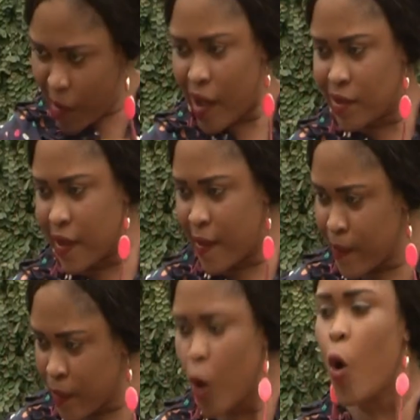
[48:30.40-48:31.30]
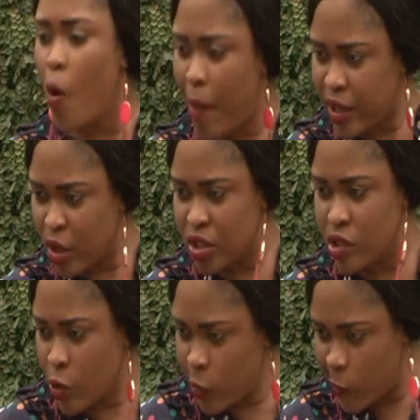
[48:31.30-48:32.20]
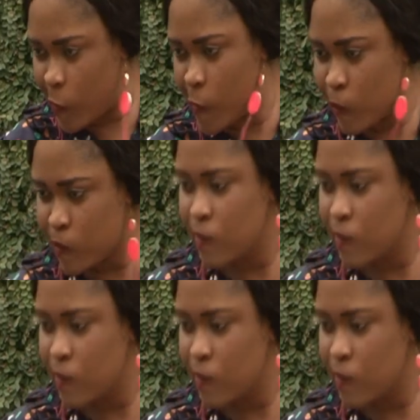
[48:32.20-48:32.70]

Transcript: go my house, eh? Go pack your things, come to go.